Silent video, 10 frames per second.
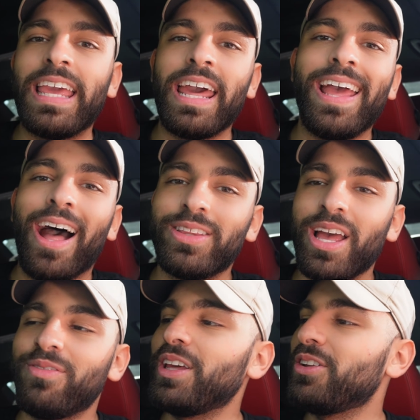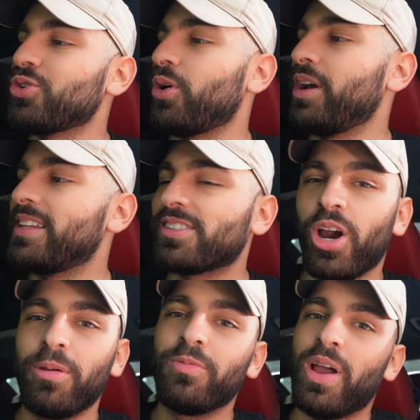get it, I'll definitely enjoy this
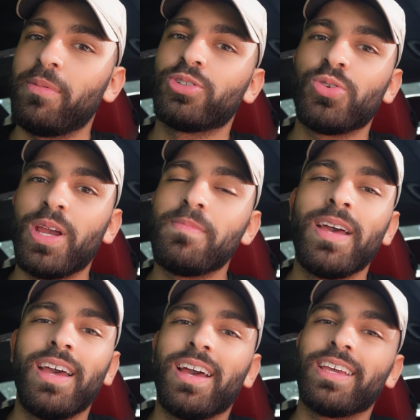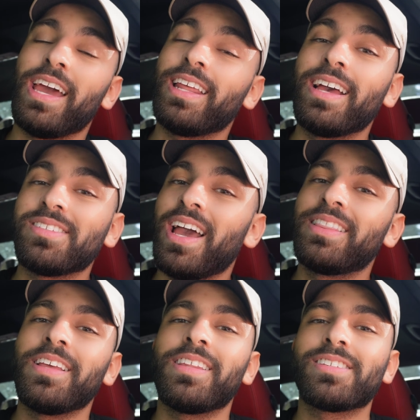carbon fiber trim. Again, guys, I
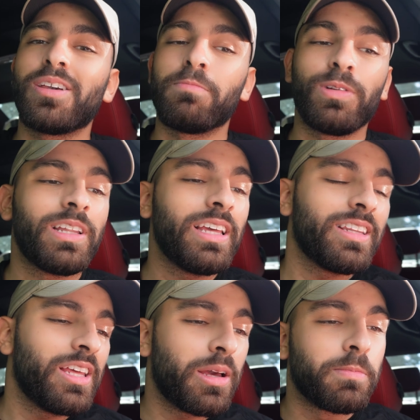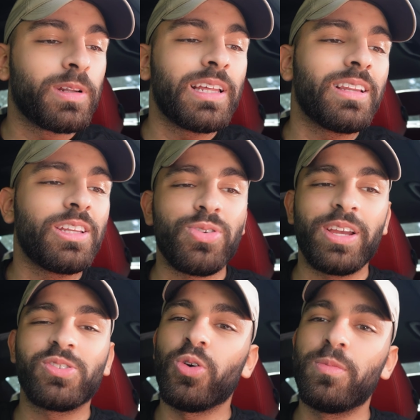think this completely
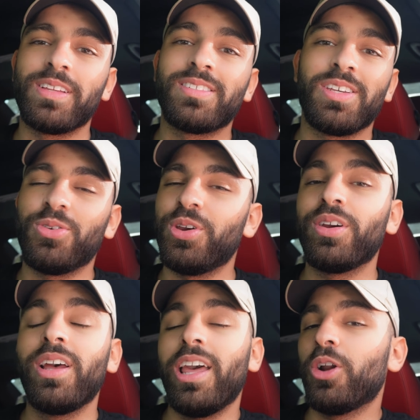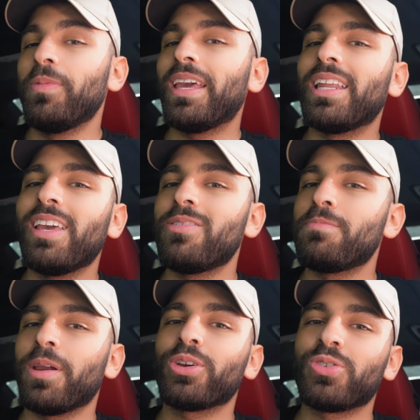transformed the interior. It'll make an even
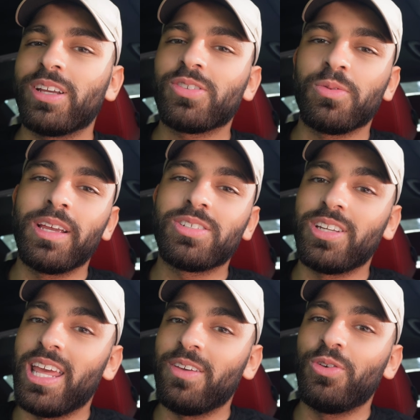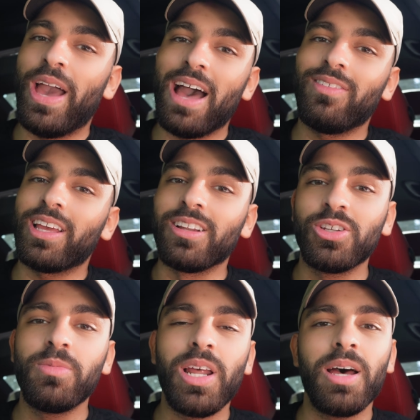bigger transformation if you have like
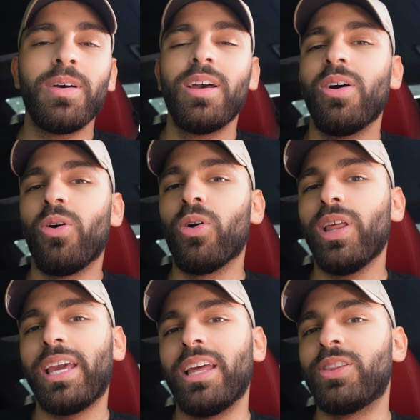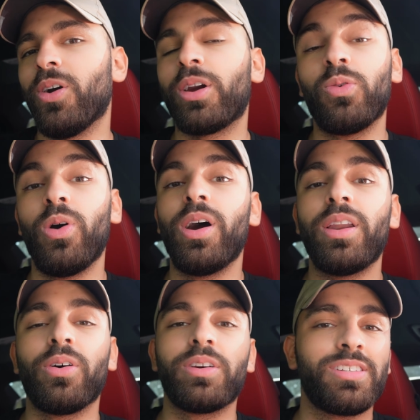aluminum or like a dark wood
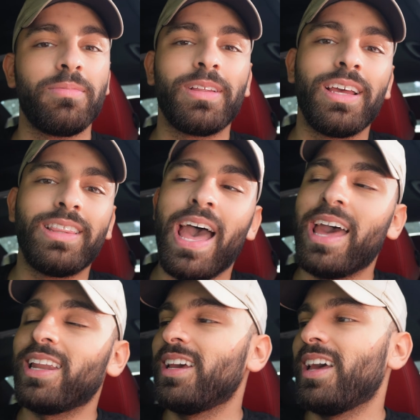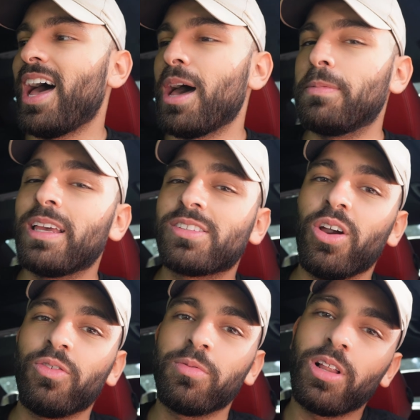or something like that, because
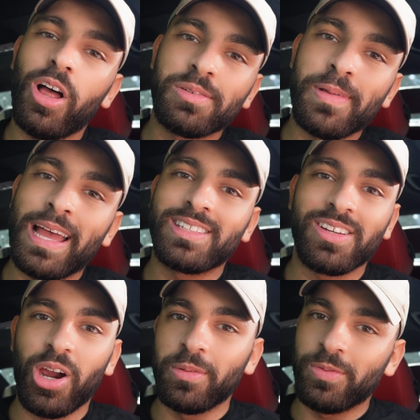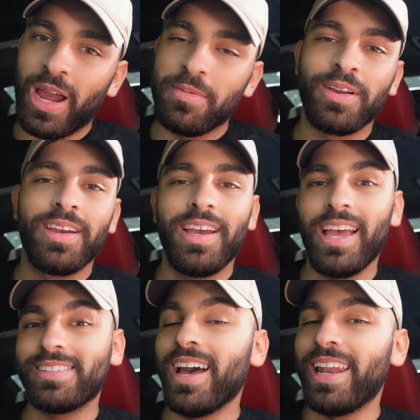going from the gloss black to the carbon fiber
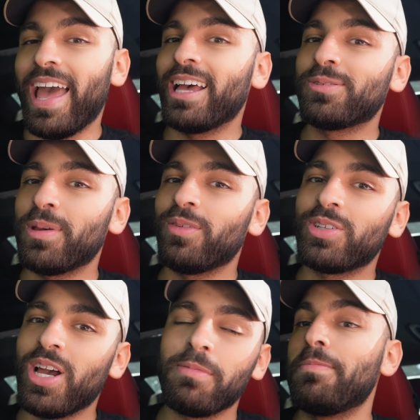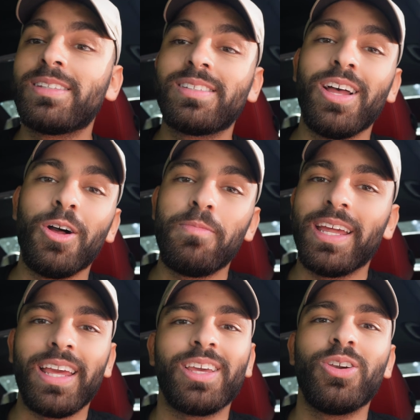is not as big of a jump, but still
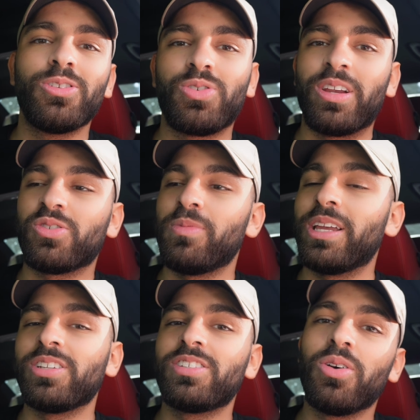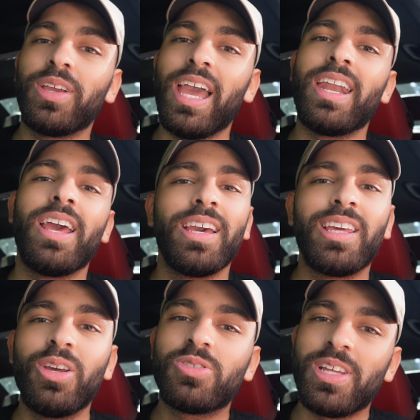made a huge transformation. So again,
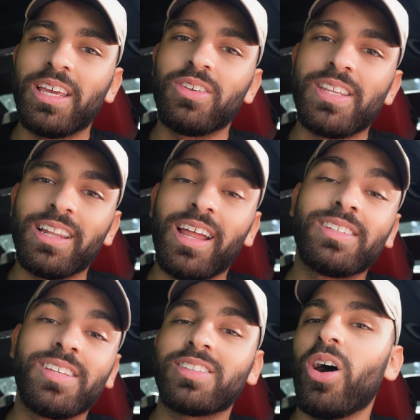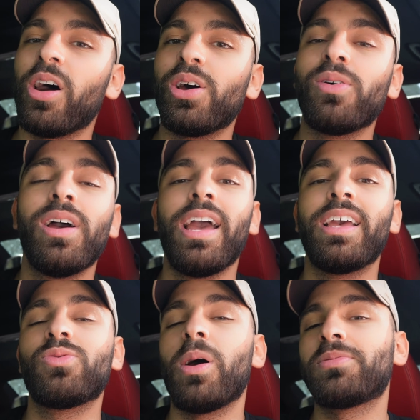huge thank you to Inline 6 Auto.
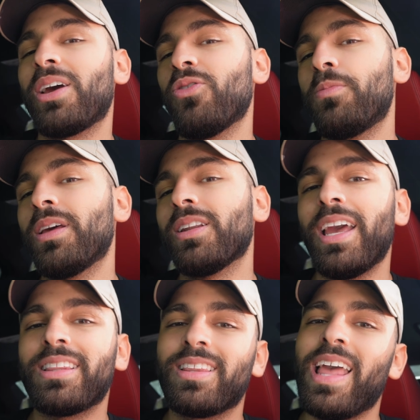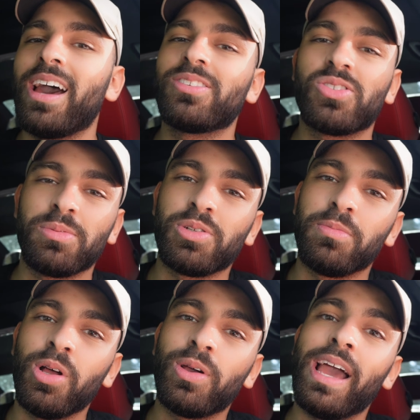His website will be linked down in the description
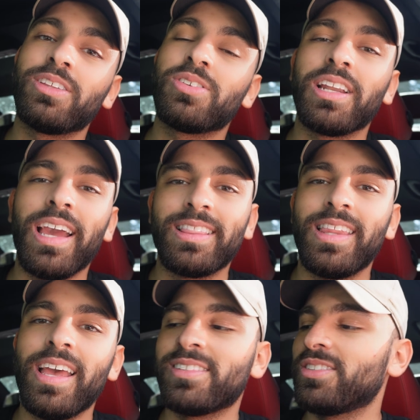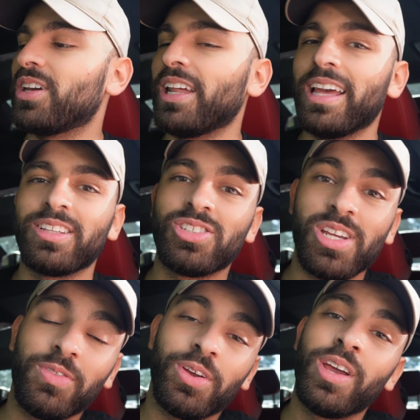below, guys. You can get this, you can get the
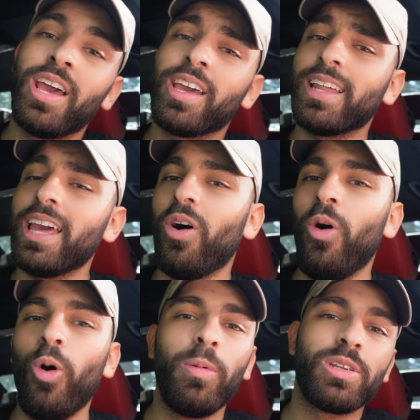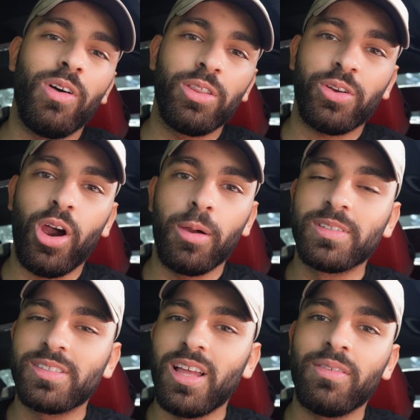shifter, you can get a whole bunch of other carbon
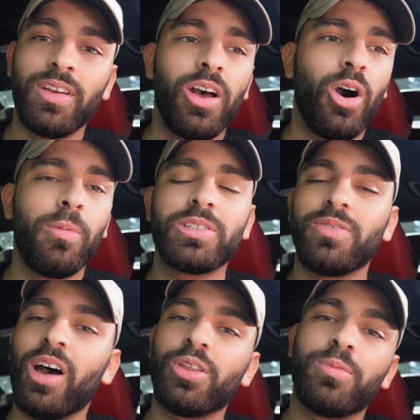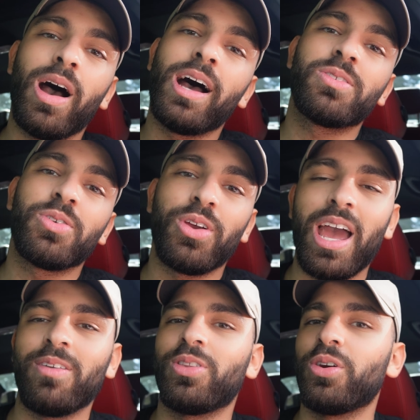stuff, a whole bunch of other mods for your
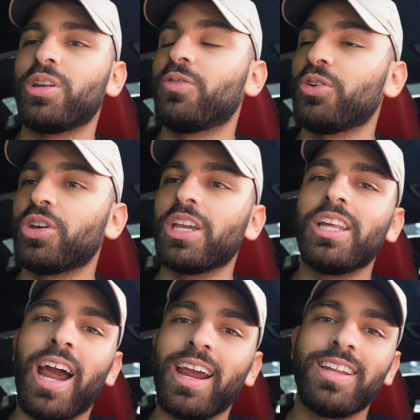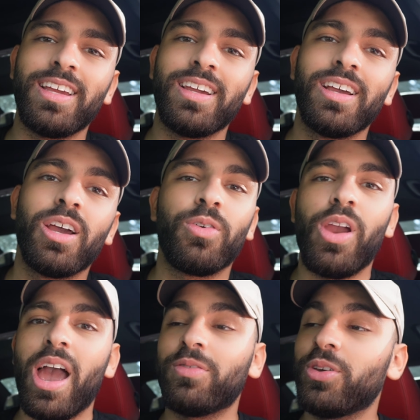F30, for your E90, for
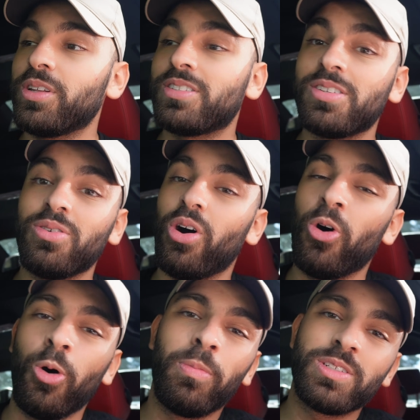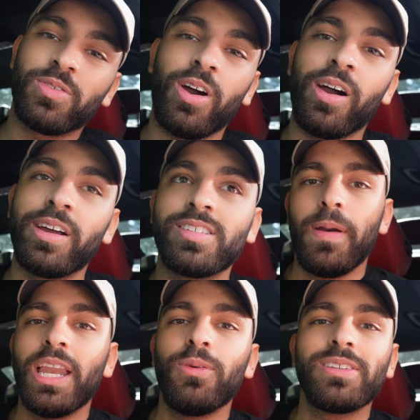your F32, a whole bunch of cars.
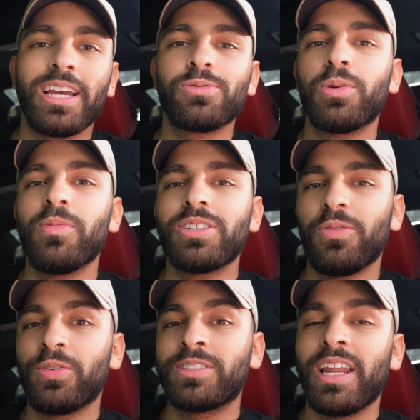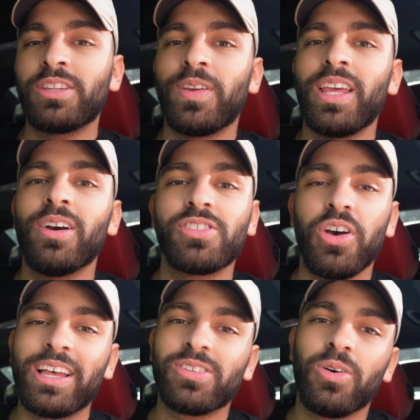But anyways, that's pretty much it for today's video. So
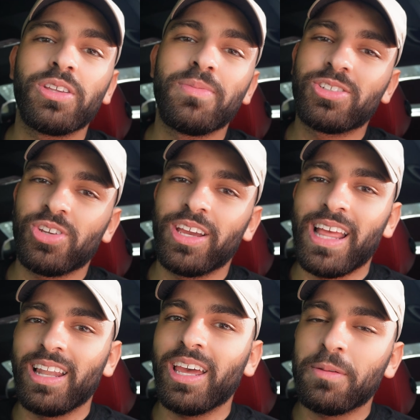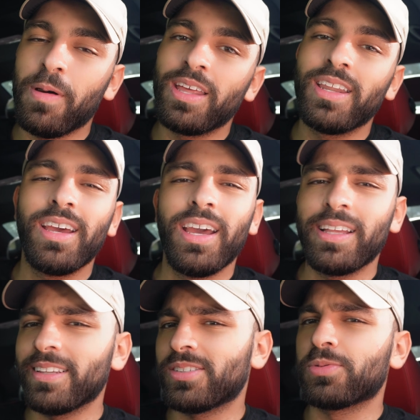as always, make sure you hit that like button,
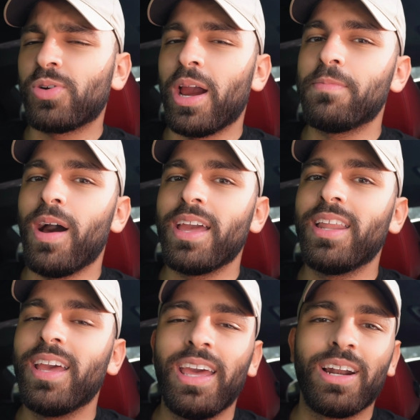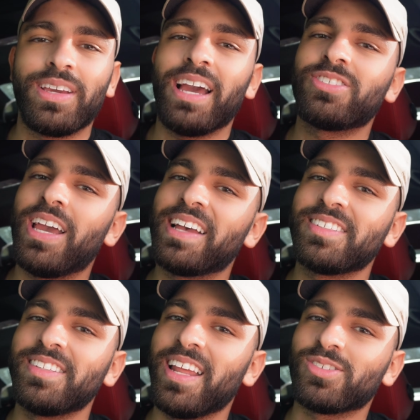hit the subscribe button, and I'll catch you guys
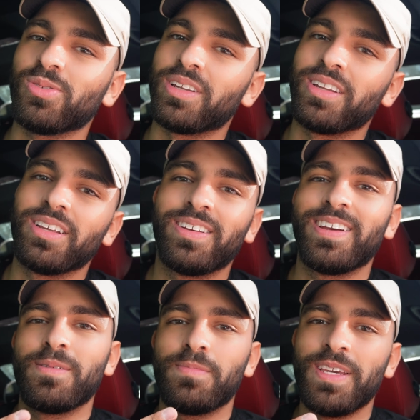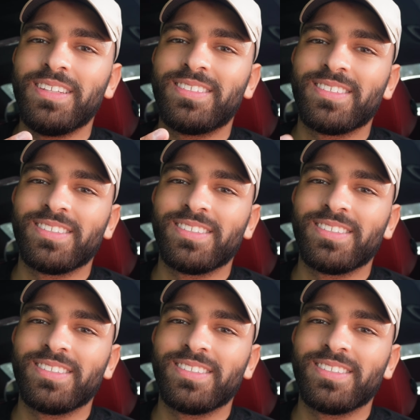in the next one. Peace.